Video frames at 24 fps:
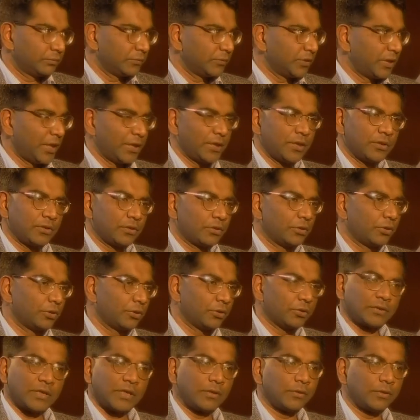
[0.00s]
10 years ago, you
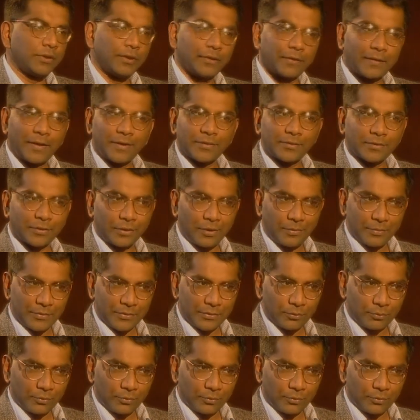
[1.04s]
could sell only 1,000 copies of a